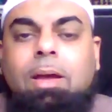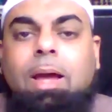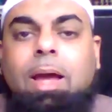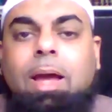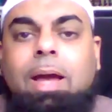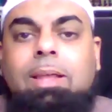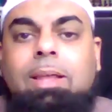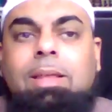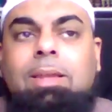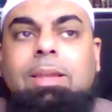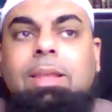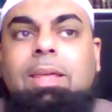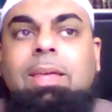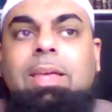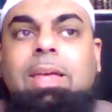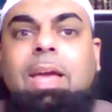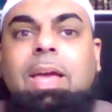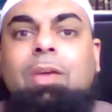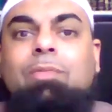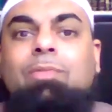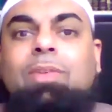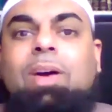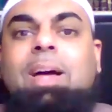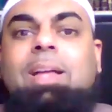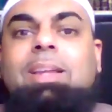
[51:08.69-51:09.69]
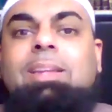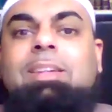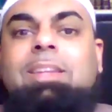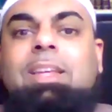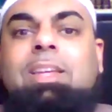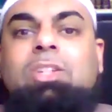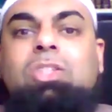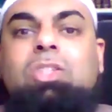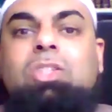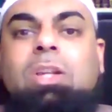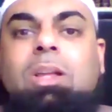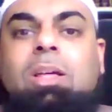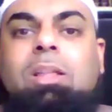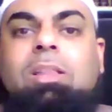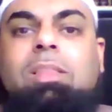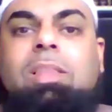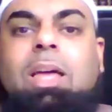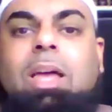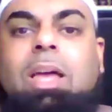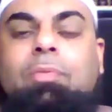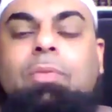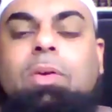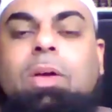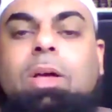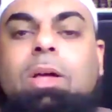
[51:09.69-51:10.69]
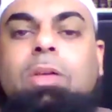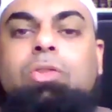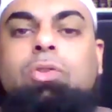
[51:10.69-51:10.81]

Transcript: And then he gave additional life